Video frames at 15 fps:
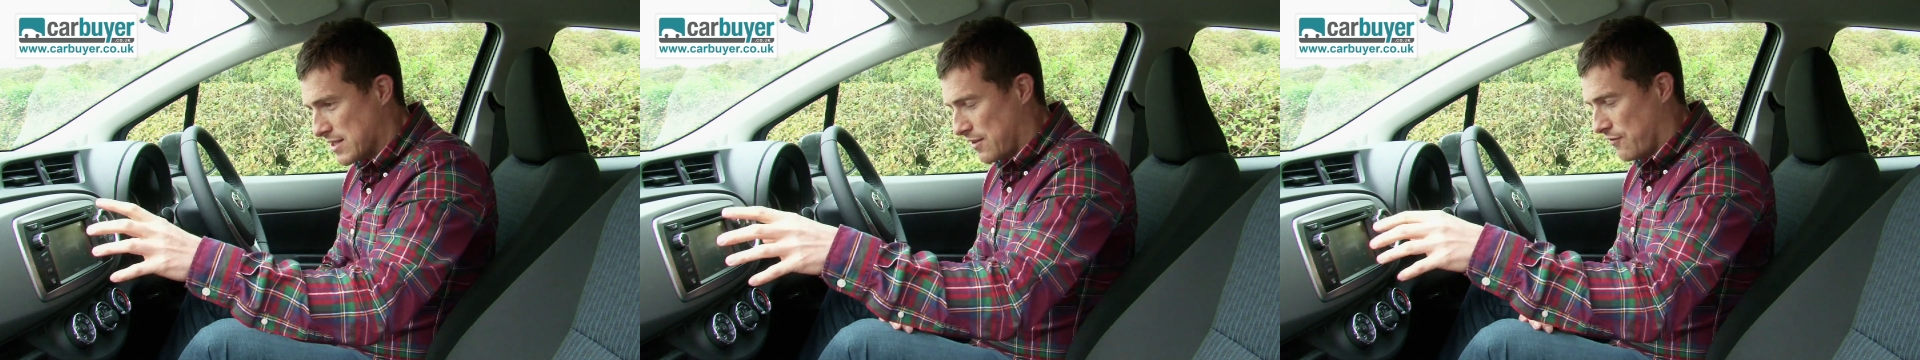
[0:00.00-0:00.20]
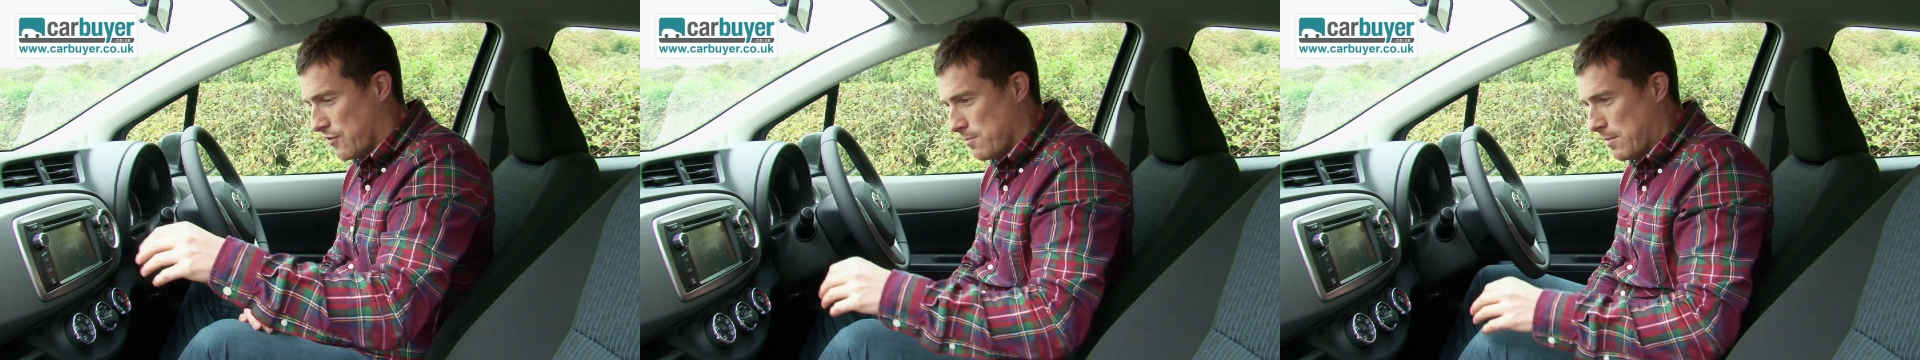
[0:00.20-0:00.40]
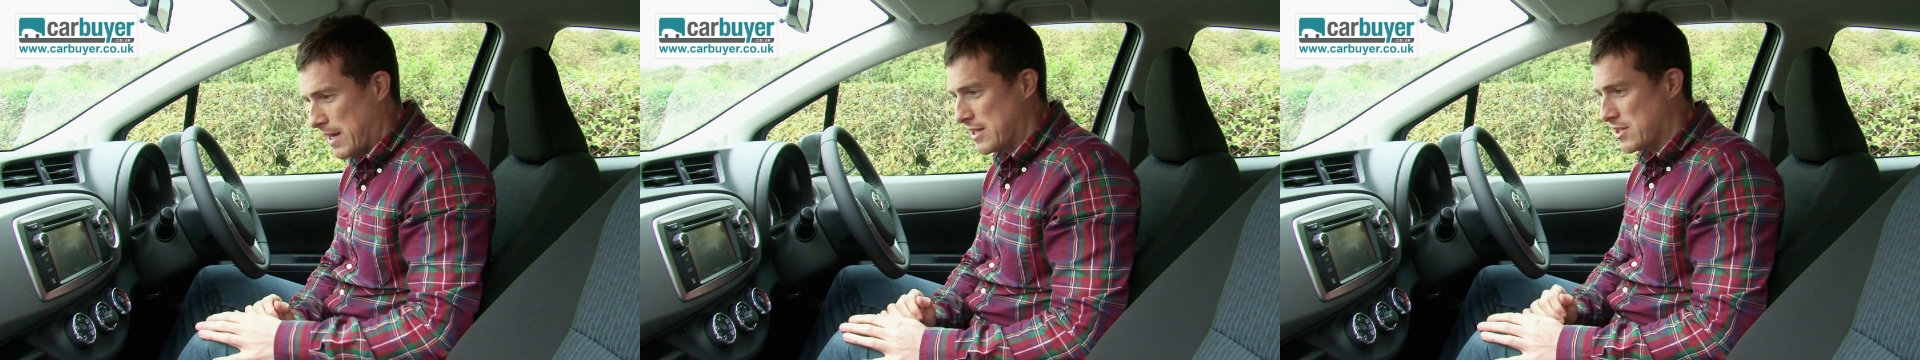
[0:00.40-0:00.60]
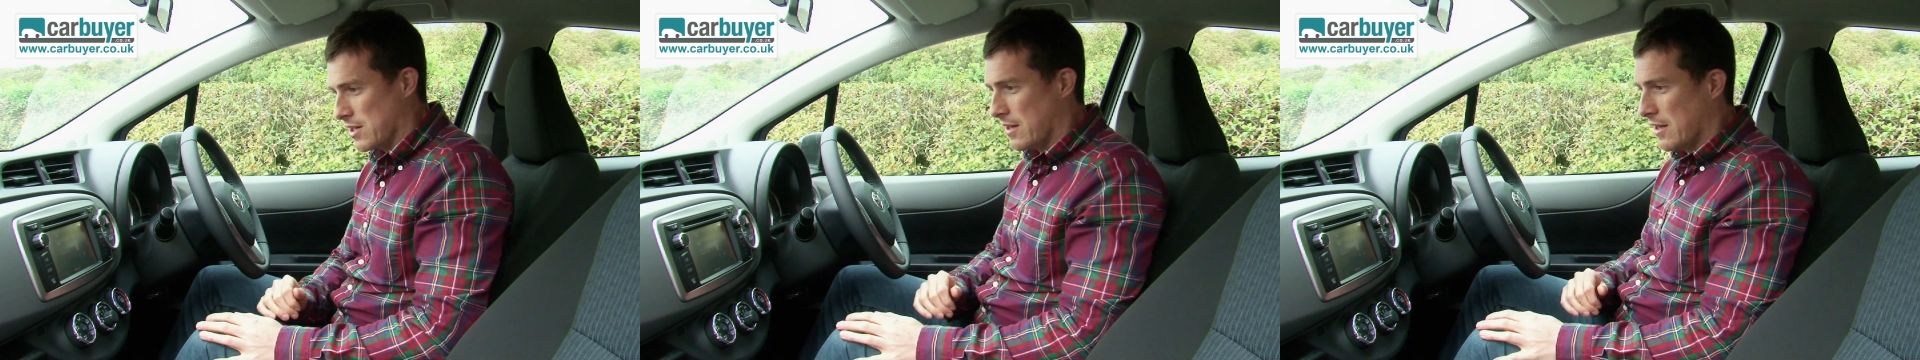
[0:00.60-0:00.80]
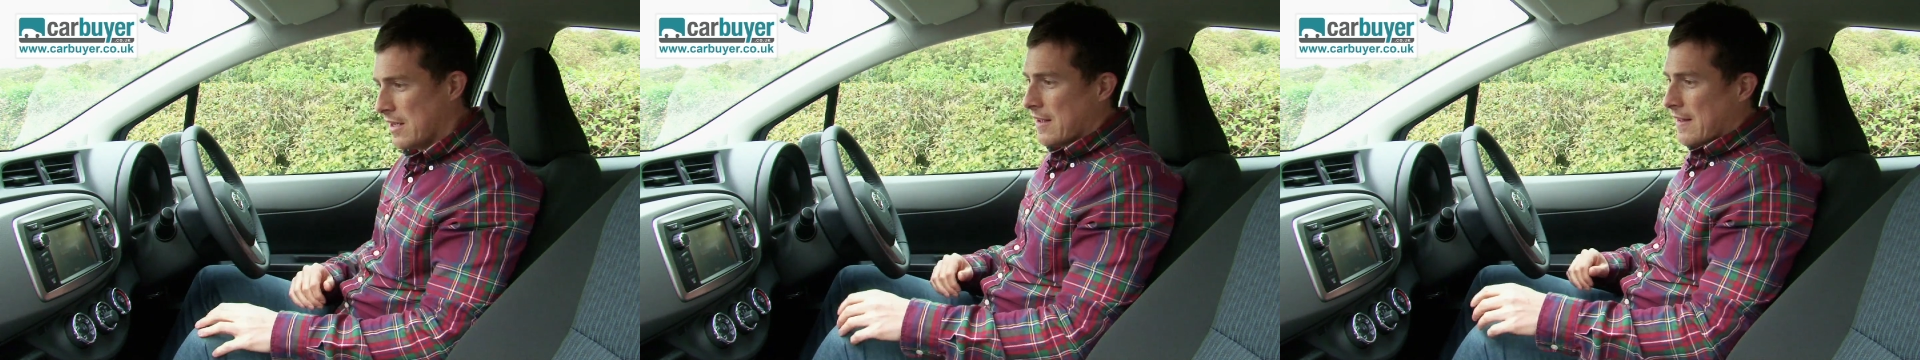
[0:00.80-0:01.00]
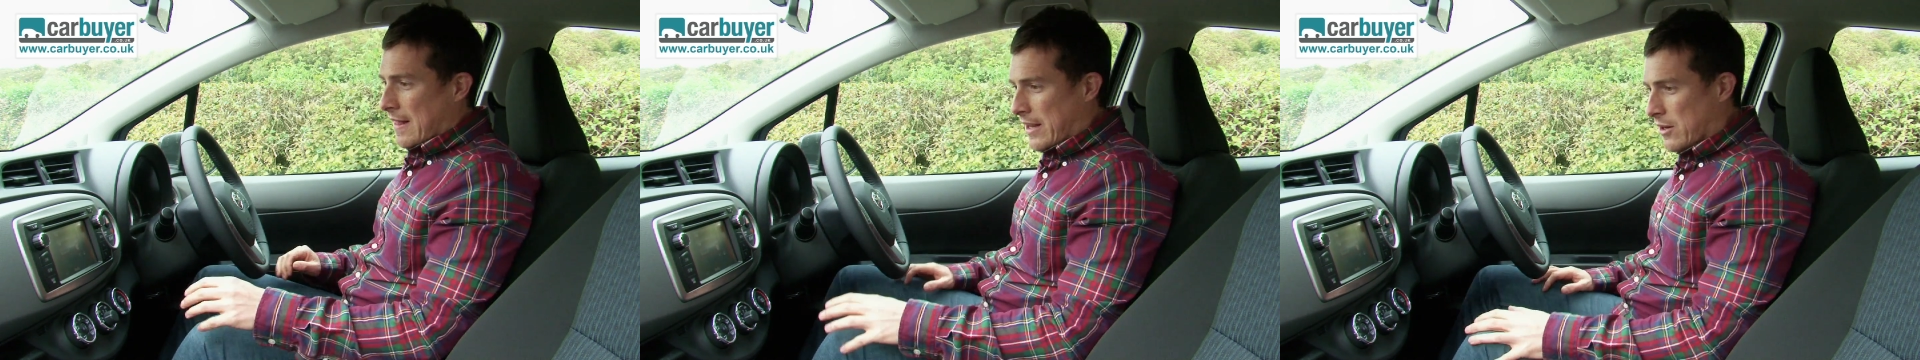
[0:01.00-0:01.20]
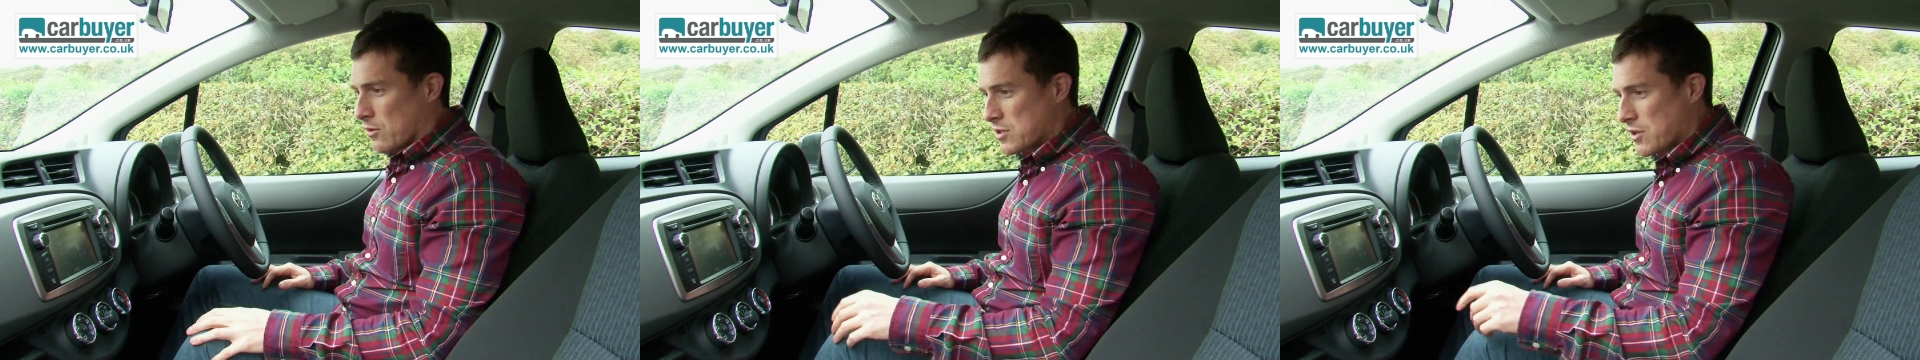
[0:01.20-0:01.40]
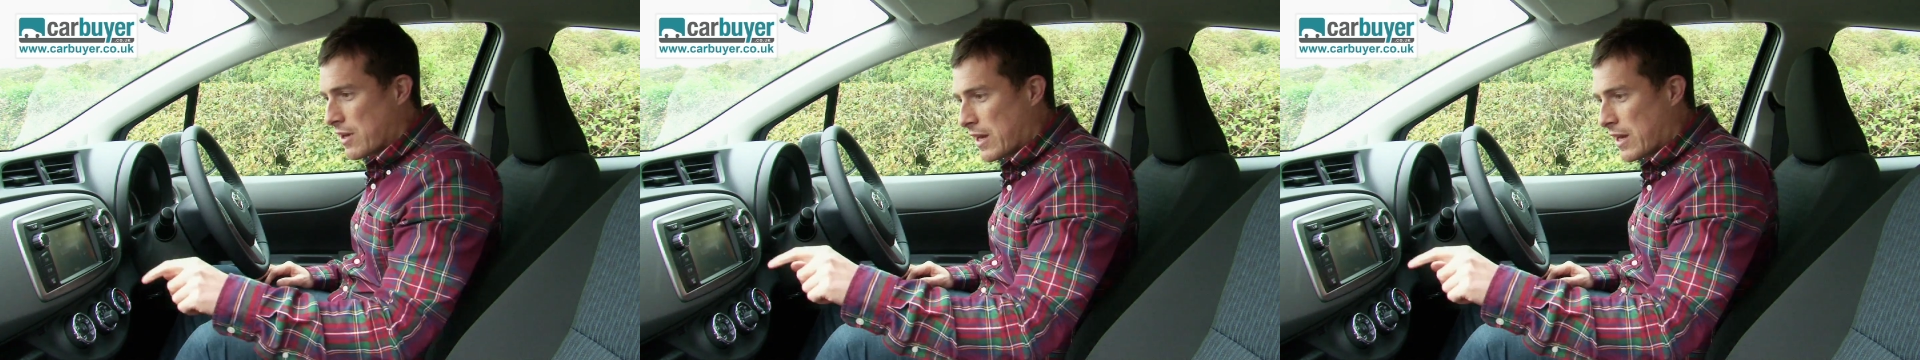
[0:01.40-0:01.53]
and information. It also